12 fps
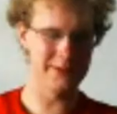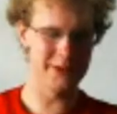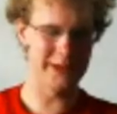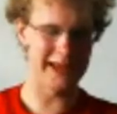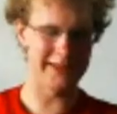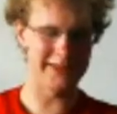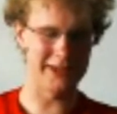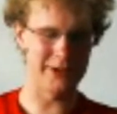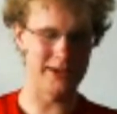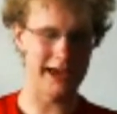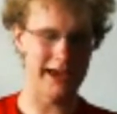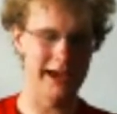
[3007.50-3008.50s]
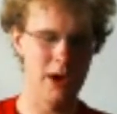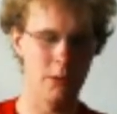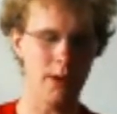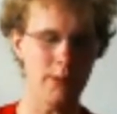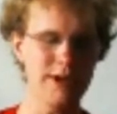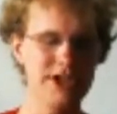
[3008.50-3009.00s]
both hate the UK.
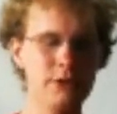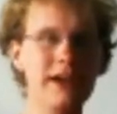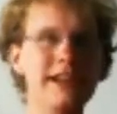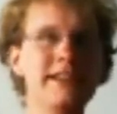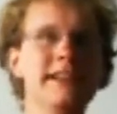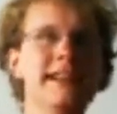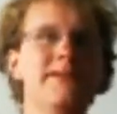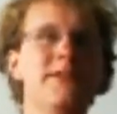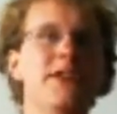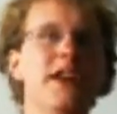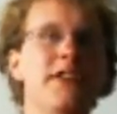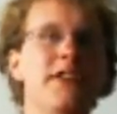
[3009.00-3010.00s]
Where would you like to live if not